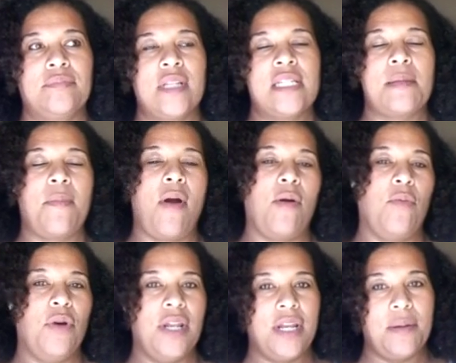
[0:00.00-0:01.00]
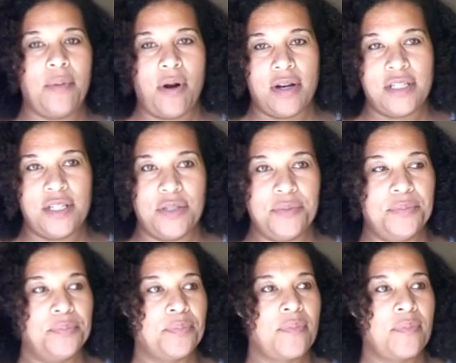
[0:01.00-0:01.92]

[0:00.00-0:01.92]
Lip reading: just a part 1 and a part 2.